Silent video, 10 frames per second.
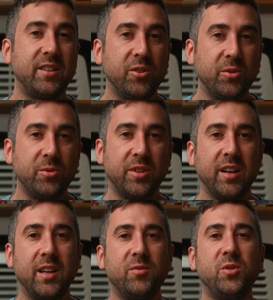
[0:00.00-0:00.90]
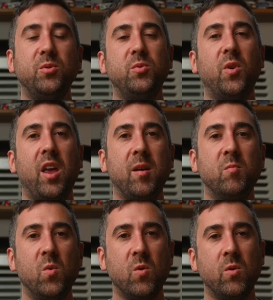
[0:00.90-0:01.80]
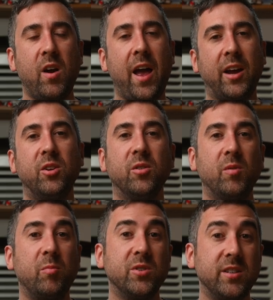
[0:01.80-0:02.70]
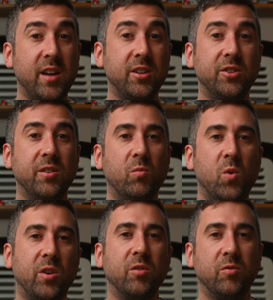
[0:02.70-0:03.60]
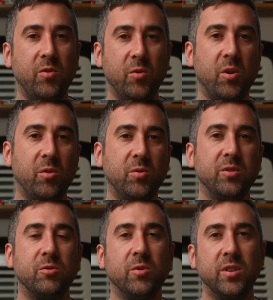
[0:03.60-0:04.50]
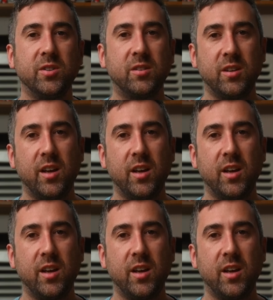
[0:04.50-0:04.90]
to use and gives you a more accurate representation of what your photo is going to look